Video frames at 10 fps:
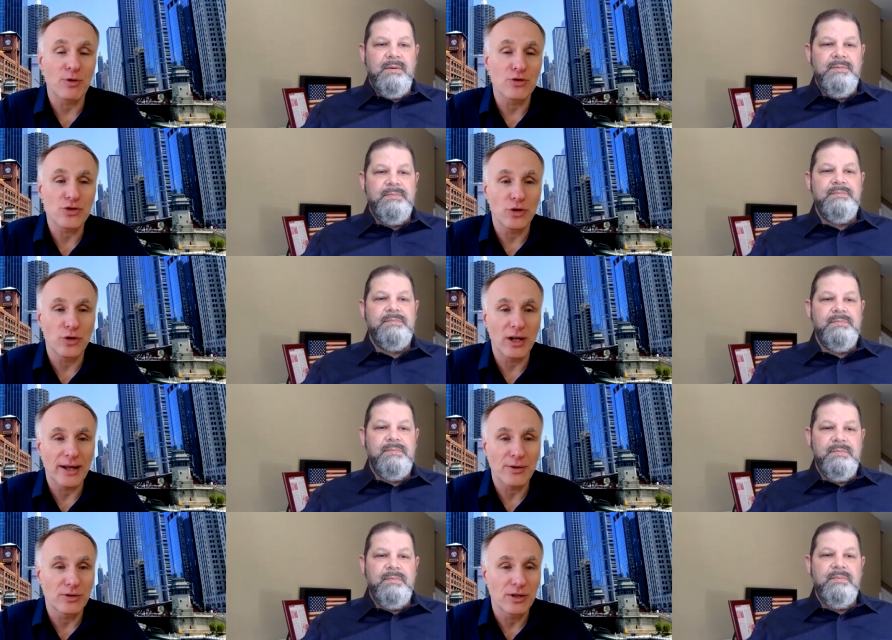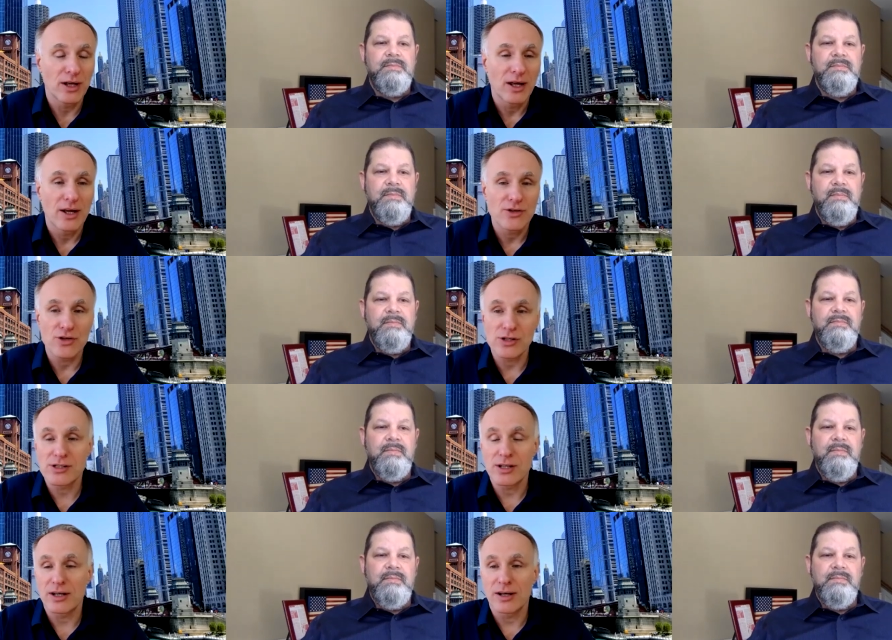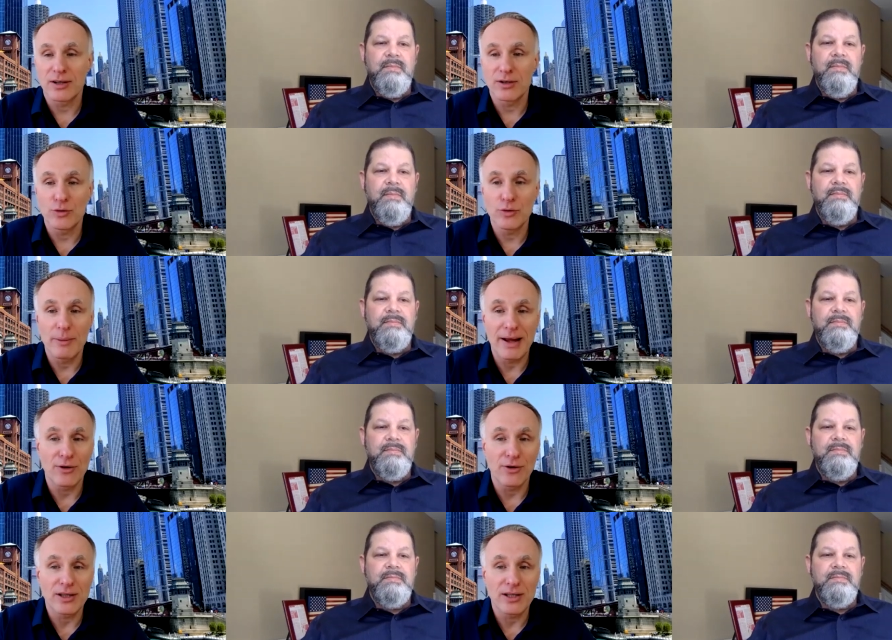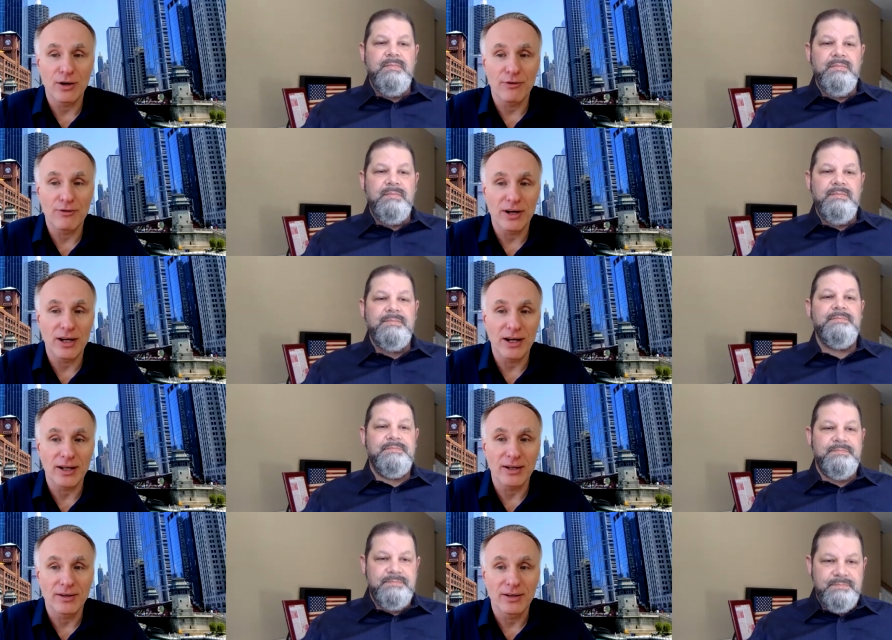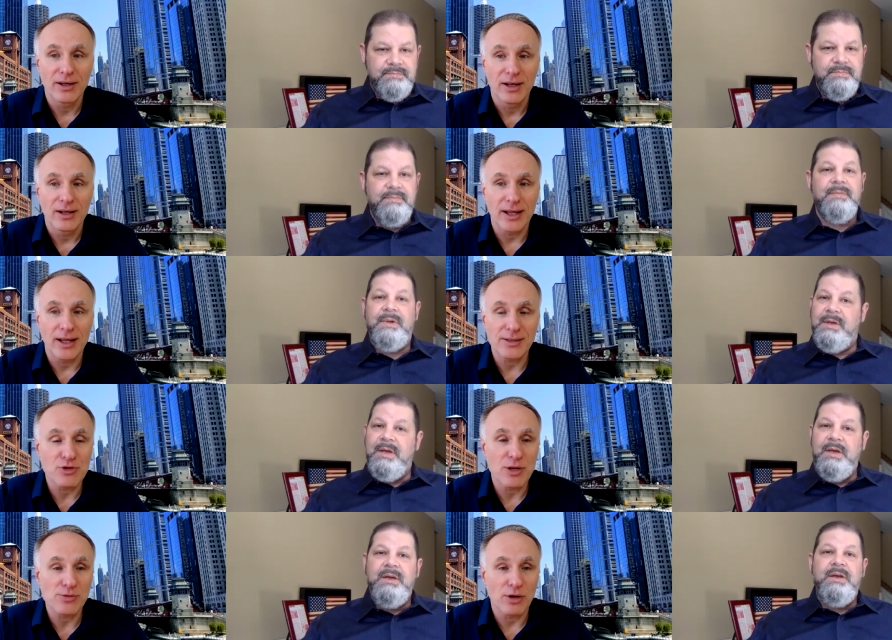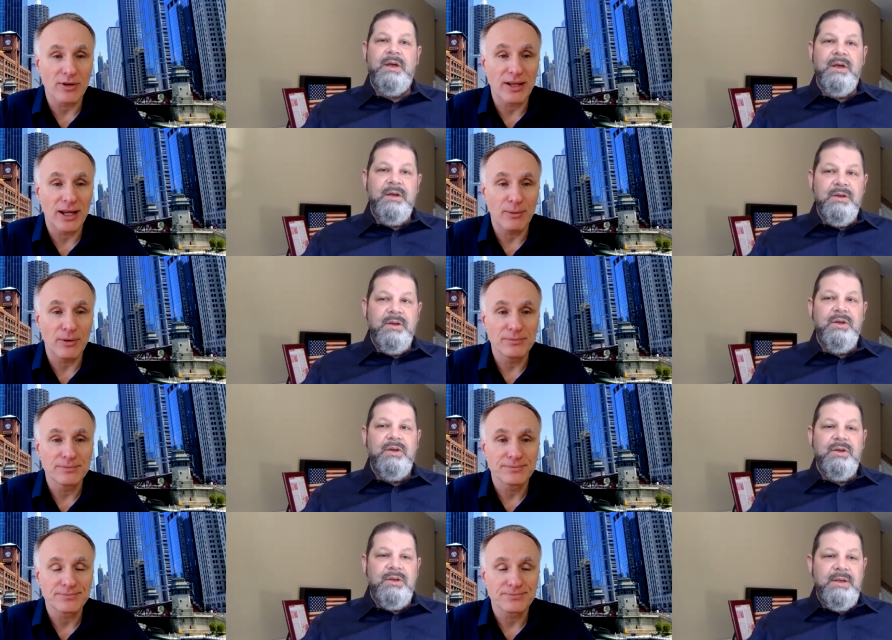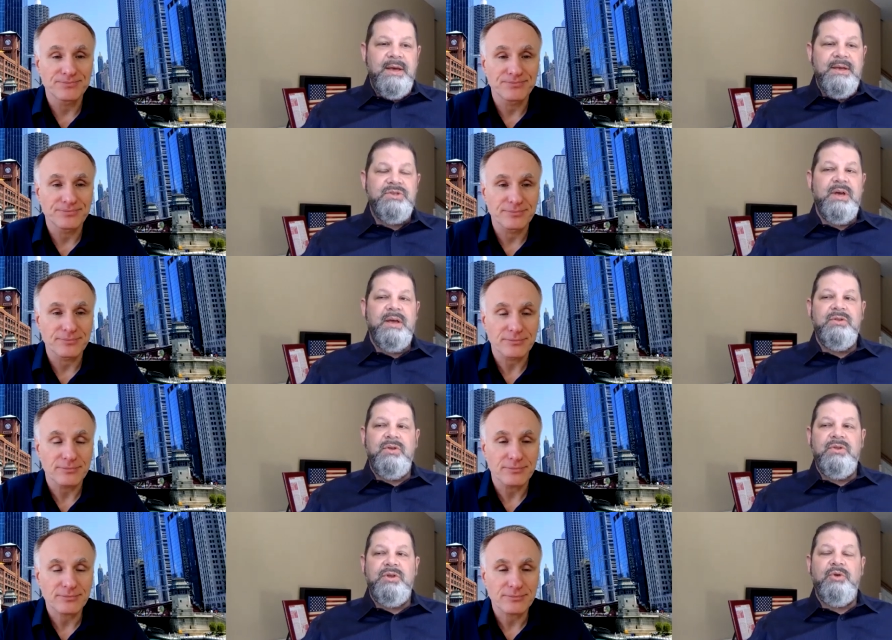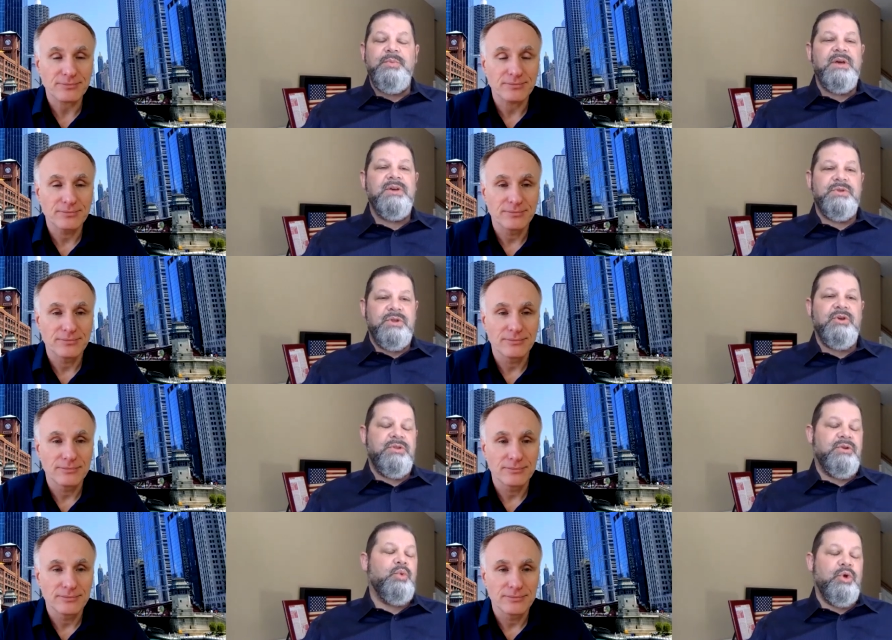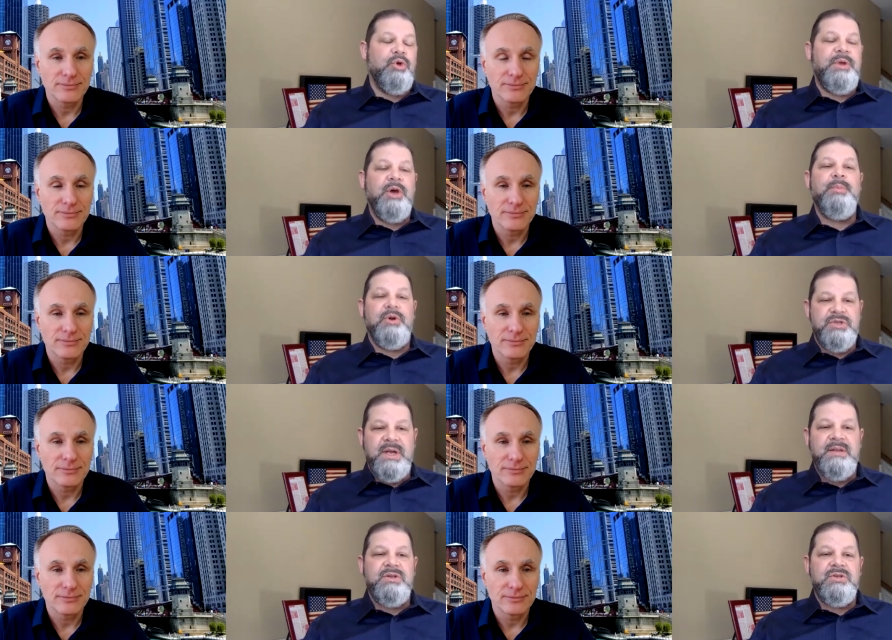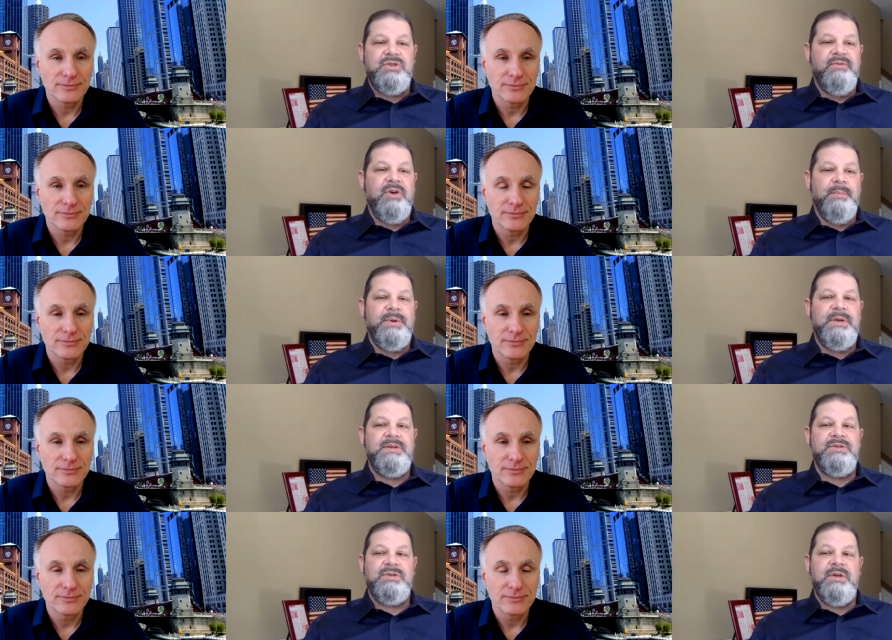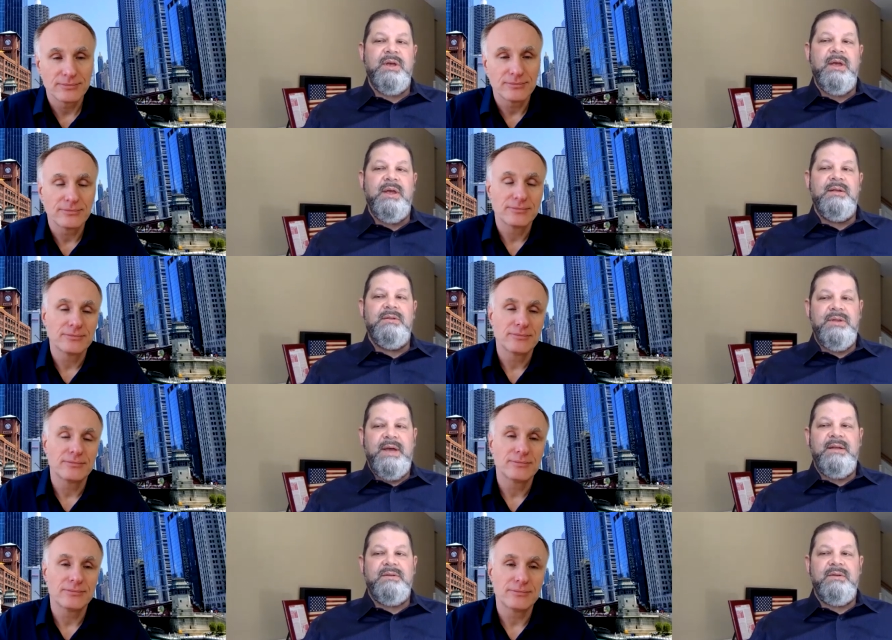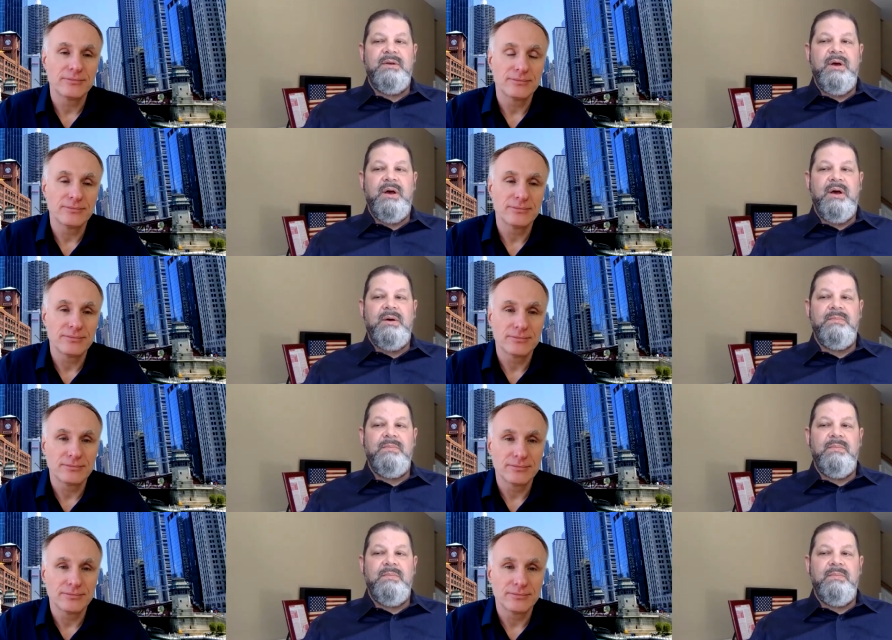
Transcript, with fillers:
Speaker 1: control. I could just uh, do a minority offering and take some chips off the table.
Speaker 2: Yes, I, th- there'll be a th- there will be a percentage of companies that uh,